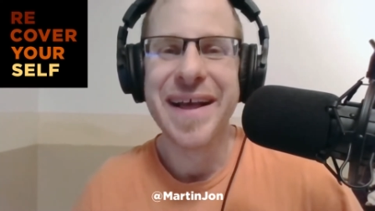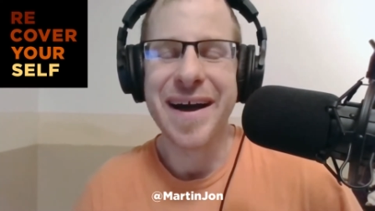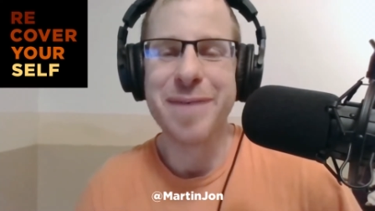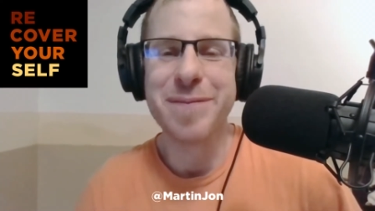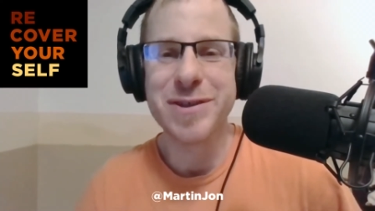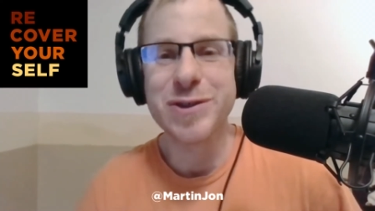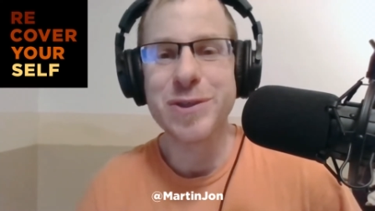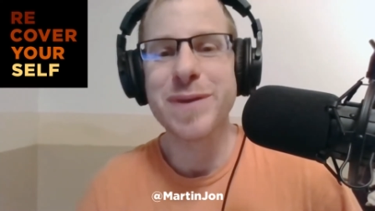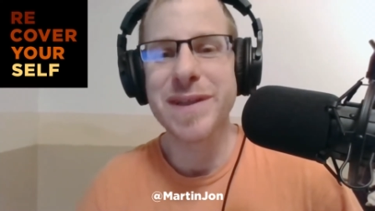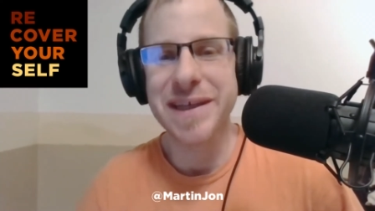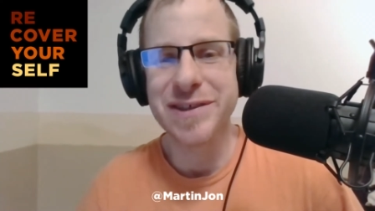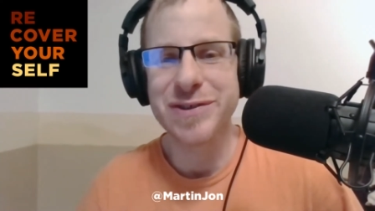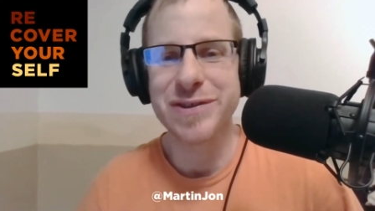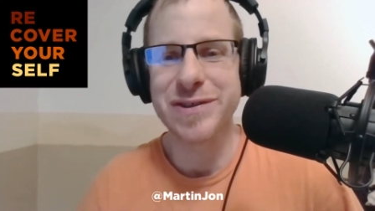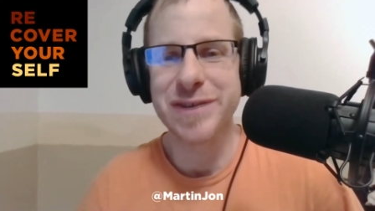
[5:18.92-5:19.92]
It's your
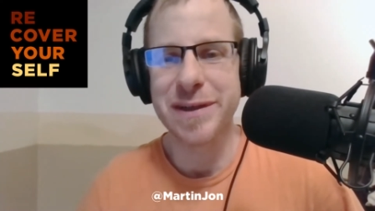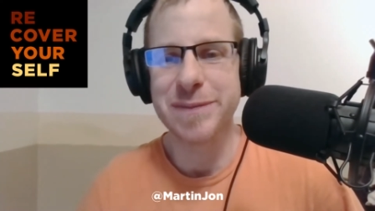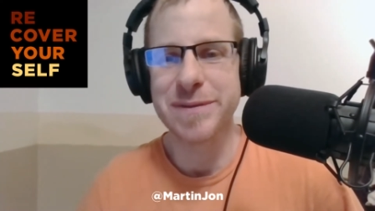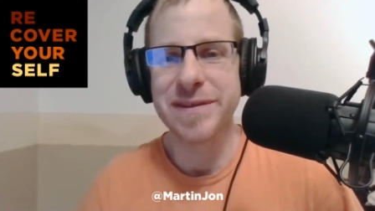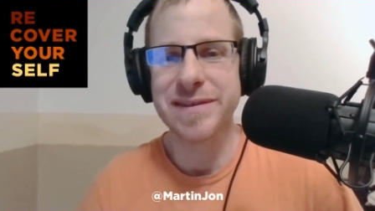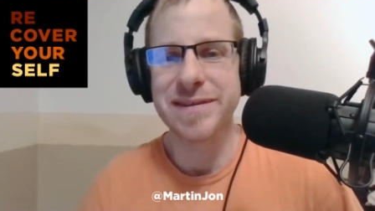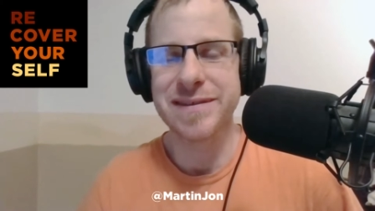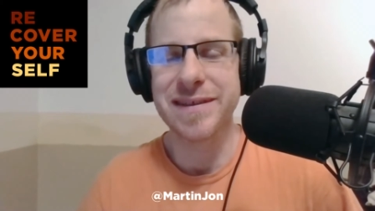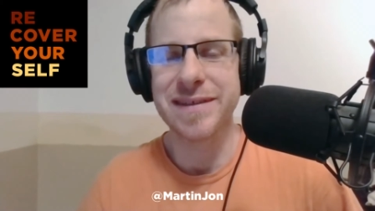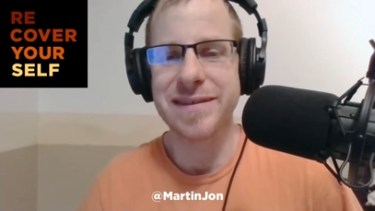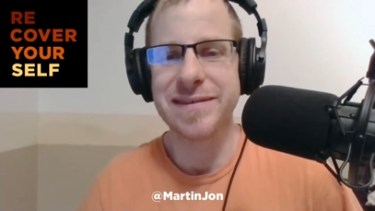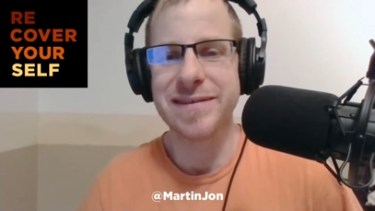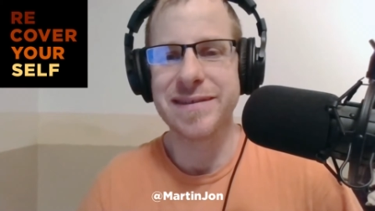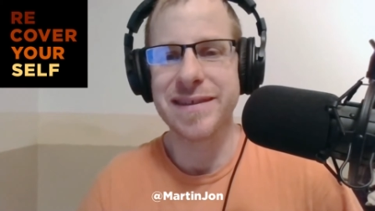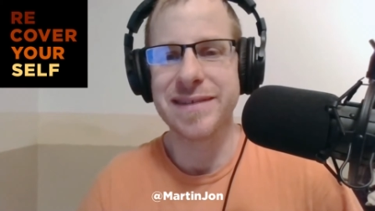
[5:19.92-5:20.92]
relationships. It's
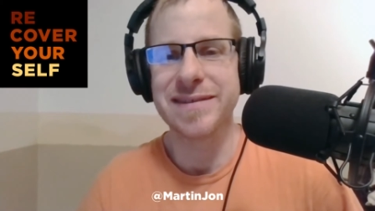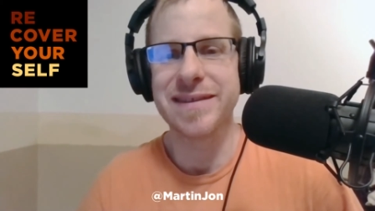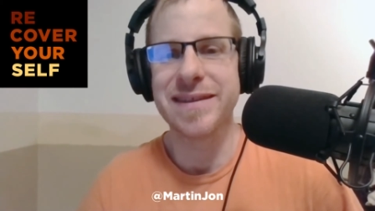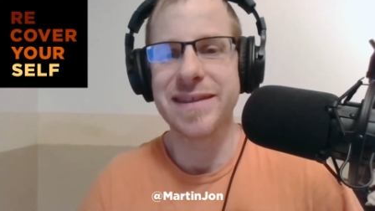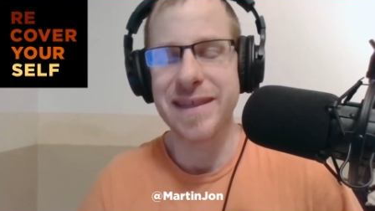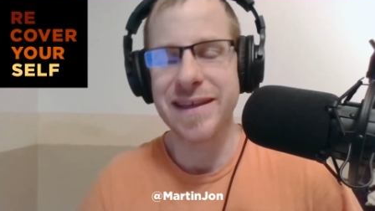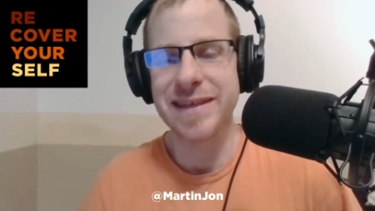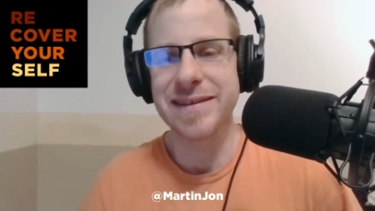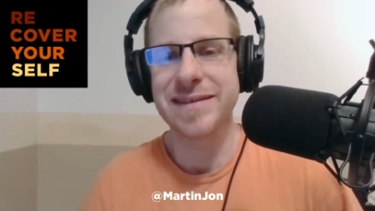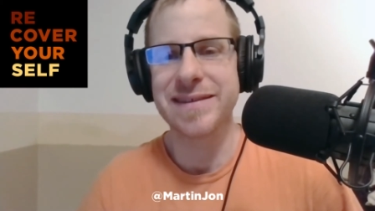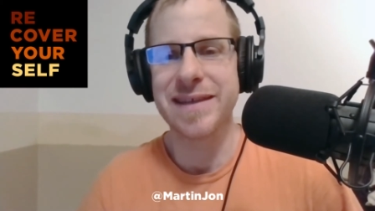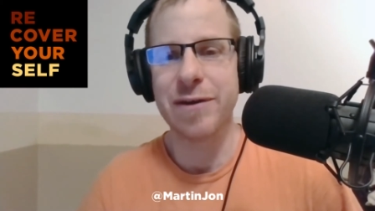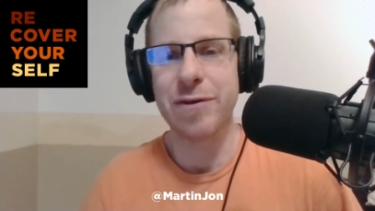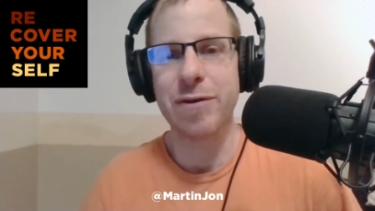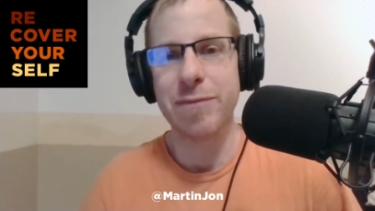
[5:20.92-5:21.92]
the things
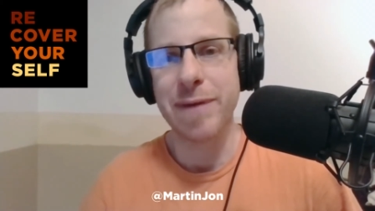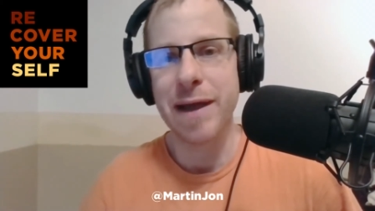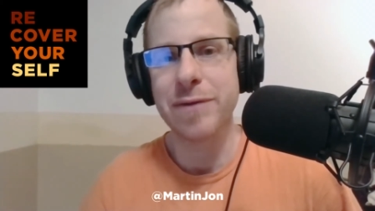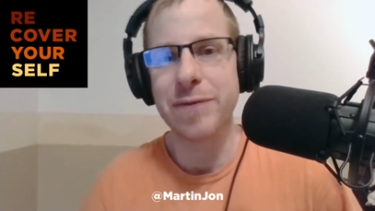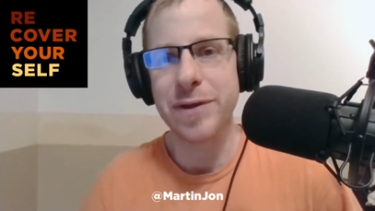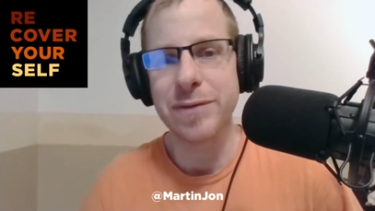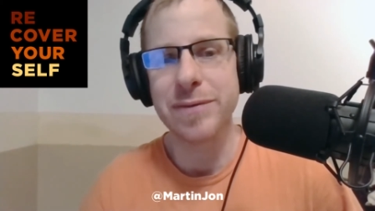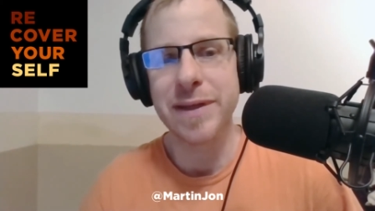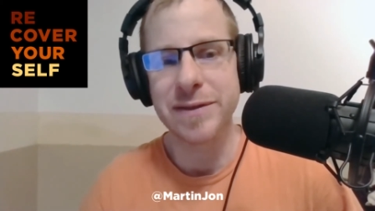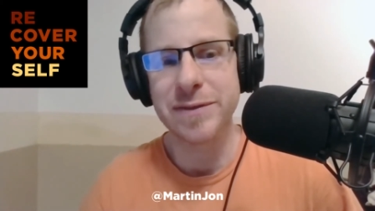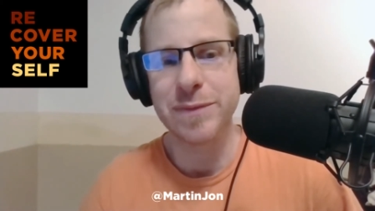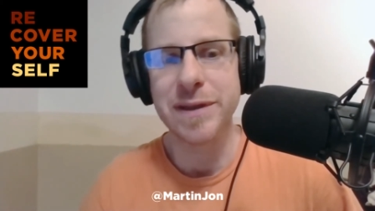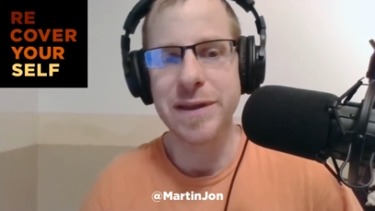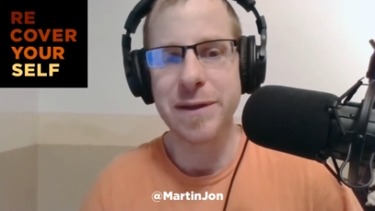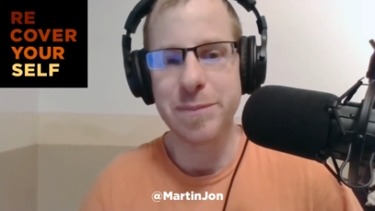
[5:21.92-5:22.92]
that are around you
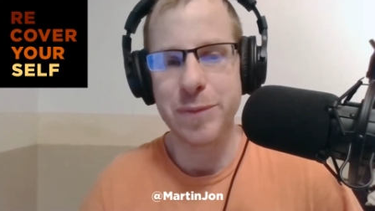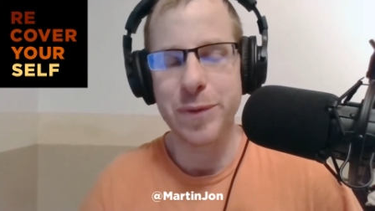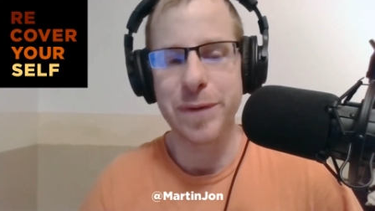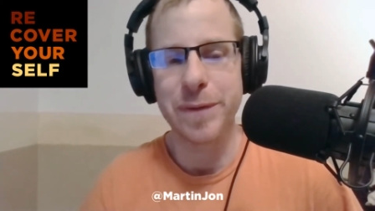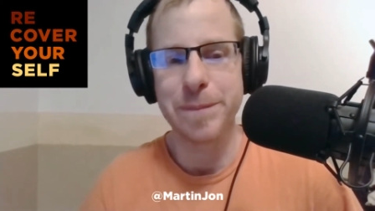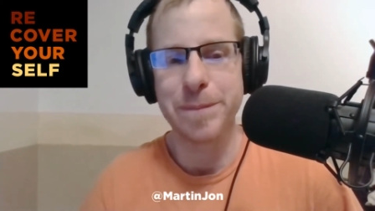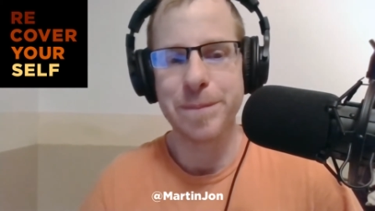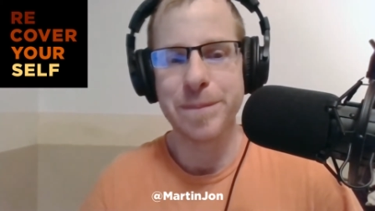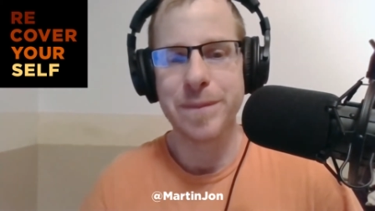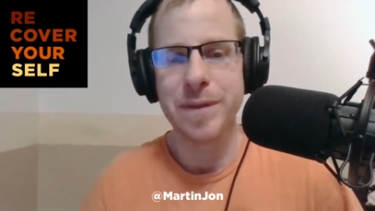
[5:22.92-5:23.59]
that's really important.